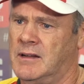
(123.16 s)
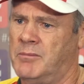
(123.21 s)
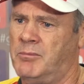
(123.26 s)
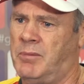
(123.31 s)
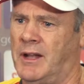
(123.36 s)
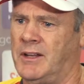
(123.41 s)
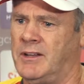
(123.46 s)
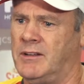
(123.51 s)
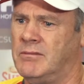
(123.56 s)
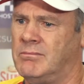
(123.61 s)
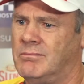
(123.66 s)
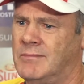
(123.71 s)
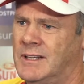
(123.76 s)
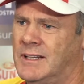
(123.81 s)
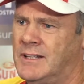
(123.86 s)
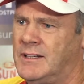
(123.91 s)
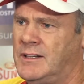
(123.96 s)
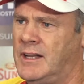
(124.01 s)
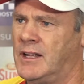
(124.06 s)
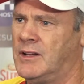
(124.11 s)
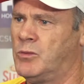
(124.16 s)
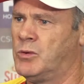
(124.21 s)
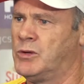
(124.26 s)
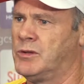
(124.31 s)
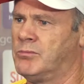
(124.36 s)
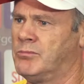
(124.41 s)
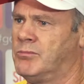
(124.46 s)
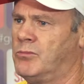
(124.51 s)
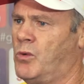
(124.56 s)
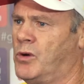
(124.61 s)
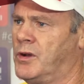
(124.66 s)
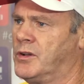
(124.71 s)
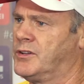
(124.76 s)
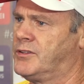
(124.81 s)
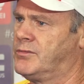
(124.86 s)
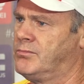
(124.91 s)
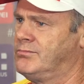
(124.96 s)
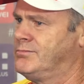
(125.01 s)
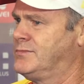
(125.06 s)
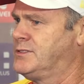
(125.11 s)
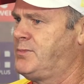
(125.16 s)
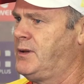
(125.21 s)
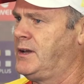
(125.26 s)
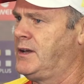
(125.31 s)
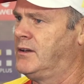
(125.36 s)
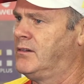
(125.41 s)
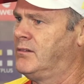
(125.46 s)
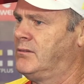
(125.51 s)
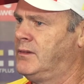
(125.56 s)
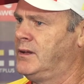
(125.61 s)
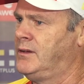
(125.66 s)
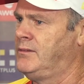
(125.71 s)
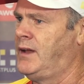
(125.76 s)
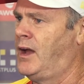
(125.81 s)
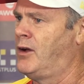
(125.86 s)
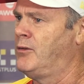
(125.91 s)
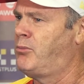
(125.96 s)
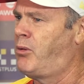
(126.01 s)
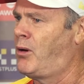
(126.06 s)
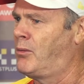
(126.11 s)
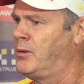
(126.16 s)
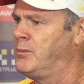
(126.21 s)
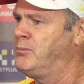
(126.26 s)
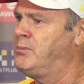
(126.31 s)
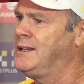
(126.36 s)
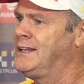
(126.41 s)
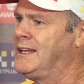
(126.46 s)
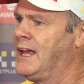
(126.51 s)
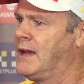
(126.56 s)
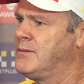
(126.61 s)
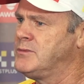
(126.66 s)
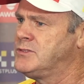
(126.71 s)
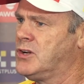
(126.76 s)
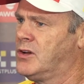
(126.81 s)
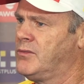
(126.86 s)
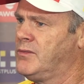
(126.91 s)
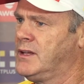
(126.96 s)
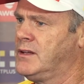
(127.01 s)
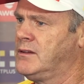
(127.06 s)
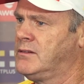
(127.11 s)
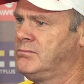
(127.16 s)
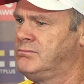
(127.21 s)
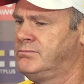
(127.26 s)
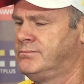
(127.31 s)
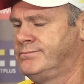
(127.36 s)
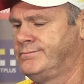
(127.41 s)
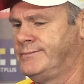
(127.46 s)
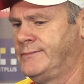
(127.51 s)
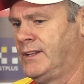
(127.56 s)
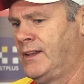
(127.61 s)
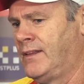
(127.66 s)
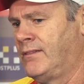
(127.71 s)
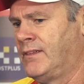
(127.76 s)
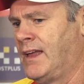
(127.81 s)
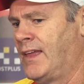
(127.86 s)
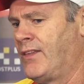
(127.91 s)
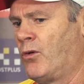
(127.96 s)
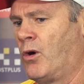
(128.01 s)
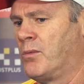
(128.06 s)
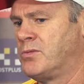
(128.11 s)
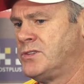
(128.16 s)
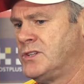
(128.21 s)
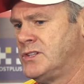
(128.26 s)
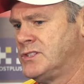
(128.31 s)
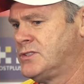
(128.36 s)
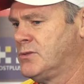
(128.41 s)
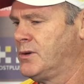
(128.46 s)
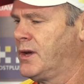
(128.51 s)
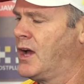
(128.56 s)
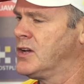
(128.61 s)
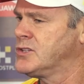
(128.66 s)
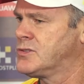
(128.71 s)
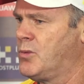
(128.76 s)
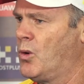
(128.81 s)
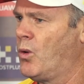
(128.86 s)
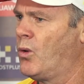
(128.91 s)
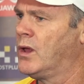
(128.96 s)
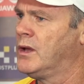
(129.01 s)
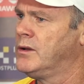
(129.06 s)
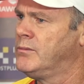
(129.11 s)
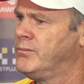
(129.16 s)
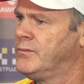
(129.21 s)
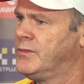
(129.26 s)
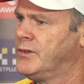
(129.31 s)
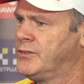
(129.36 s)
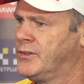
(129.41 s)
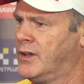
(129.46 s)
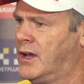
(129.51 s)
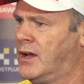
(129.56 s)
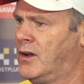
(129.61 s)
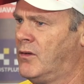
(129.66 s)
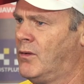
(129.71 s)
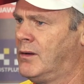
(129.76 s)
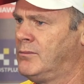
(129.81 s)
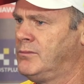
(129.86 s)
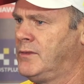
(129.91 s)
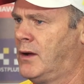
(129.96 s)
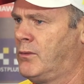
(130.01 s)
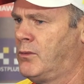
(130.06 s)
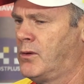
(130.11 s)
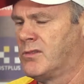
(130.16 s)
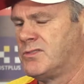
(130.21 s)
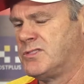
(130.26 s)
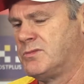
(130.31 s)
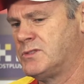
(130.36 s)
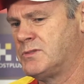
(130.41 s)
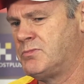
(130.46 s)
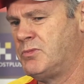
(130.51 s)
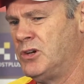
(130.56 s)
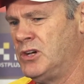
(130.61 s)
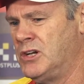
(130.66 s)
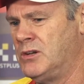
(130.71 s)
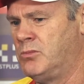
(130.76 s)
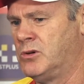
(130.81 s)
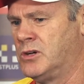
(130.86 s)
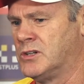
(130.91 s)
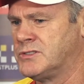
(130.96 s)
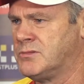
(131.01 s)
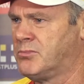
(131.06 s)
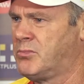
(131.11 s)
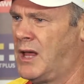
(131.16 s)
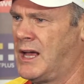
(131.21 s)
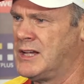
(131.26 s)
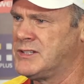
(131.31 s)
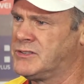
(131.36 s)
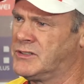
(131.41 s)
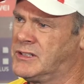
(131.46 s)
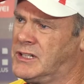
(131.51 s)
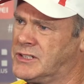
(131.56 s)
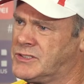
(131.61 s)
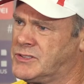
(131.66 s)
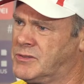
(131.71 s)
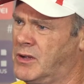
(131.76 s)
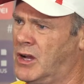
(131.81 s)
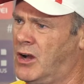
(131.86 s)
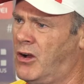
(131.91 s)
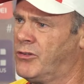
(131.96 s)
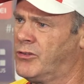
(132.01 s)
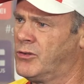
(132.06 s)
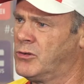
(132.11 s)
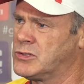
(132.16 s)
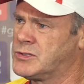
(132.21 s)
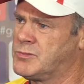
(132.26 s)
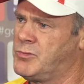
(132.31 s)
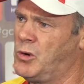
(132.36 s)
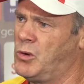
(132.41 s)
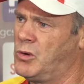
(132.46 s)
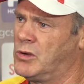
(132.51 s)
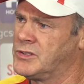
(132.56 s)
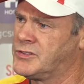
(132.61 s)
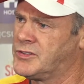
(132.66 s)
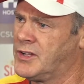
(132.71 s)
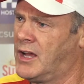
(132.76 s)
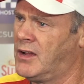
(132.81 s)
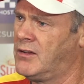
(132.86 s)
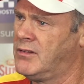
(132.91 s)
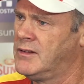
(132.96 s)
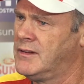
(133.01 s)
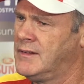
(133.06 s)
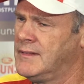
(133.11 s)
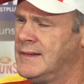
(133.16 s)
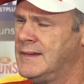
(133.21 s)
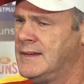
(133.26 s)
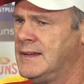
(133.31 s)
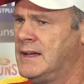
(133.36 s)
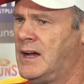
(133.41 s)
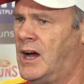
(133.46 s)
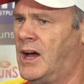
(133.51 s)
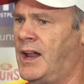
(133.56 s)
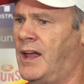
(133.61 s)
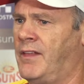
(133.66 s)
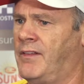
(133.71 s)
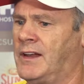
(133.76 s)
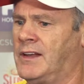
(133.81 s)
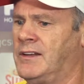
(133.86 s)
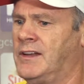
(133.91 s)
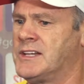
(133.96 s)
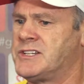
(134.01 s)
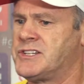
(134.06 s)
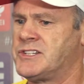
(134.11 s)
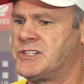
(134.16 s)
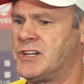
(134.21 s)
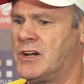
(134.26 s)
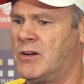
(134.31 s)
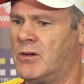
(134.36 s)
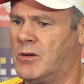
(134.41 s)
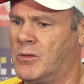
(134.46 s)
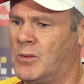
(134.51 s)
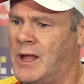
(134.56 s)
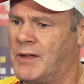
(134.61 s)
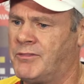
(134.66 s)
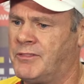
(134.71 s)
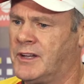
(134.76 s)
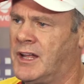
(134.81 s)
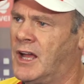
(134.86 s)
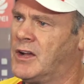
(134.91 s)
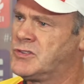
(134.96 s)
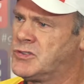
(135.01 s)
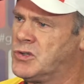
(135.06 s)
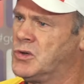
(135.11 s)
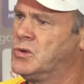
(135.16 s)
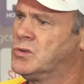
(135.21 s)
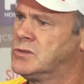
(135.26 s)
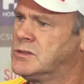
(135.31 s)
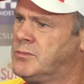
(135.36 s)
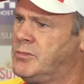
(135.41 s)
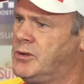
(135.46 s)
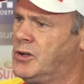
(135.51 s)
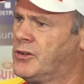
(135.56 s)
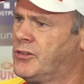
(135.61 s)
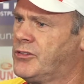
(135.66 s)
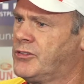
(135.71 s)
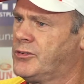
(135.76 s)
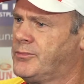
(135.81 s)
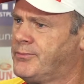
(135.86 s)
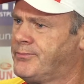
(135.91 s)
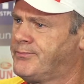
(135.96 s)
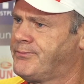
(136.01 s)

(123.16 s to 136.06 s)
But yeah, you wouldn't want to spend probably big game time there. The other option is, do we go smaller? So now we've got some speed, we've got some players who can kick some goals who are smaller. So I don't think necessarily we have to go tall, to be honest.